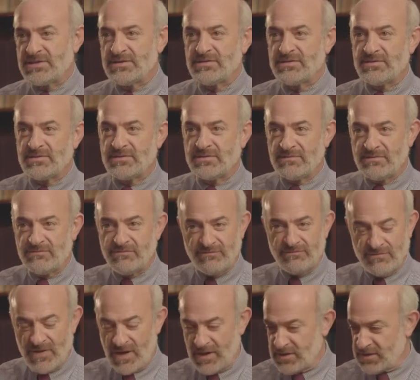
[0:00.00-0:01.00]
and
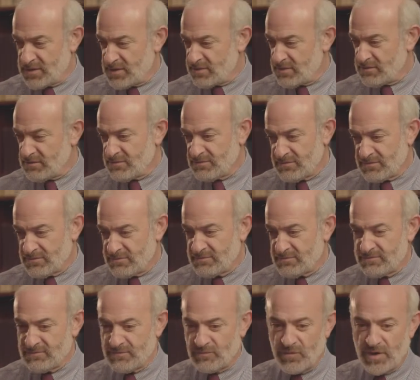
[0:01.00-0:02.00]
finding
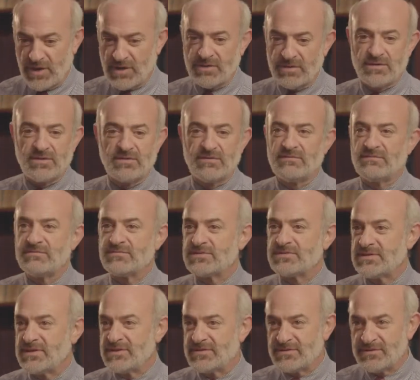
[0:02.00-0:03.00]

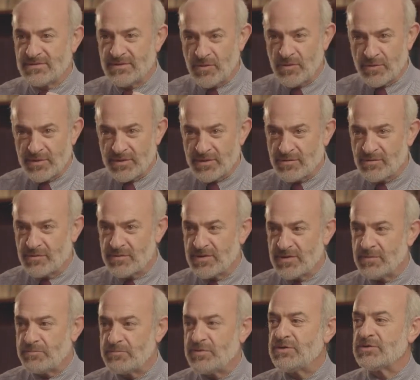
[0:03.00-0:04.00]
relatives and going through
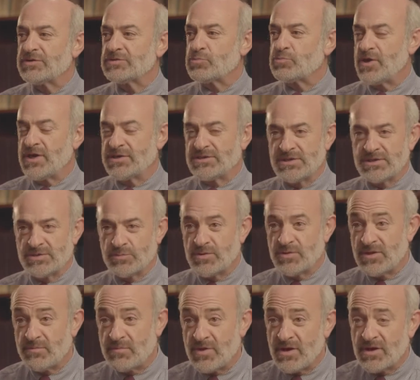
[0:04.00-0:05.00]
the appeals process
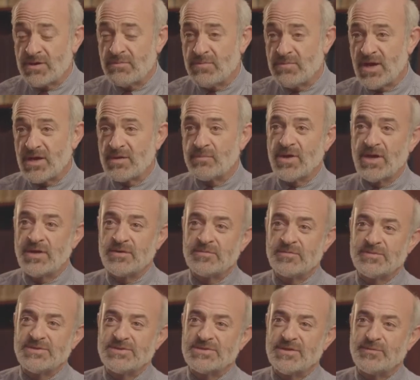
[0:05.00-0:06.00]
with the American Battle
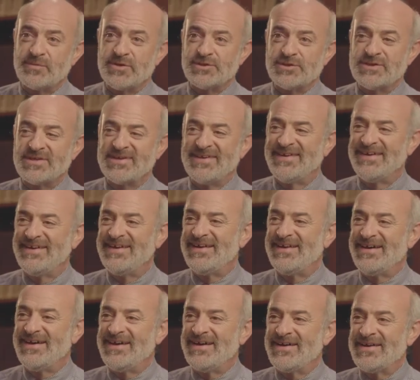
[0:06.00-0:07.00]
Monuments Commission.
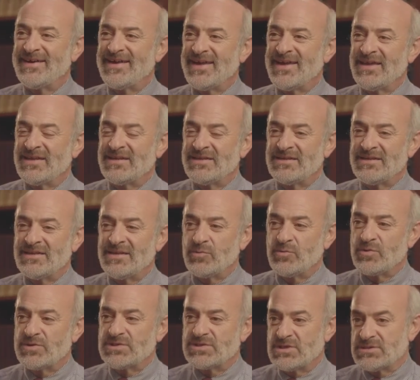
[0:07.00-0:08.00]
And
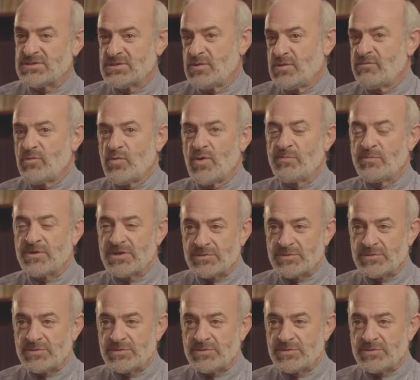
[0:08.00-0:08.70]
it was such an overwhelming